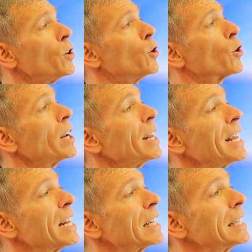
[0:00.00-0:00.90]
you're gonna
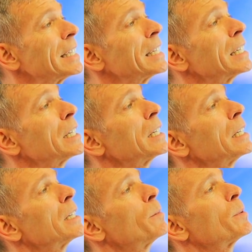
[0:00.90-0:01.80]
need a
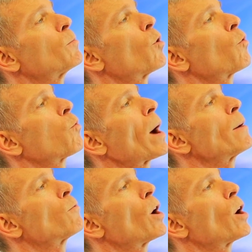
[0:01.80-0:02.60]
little bit more right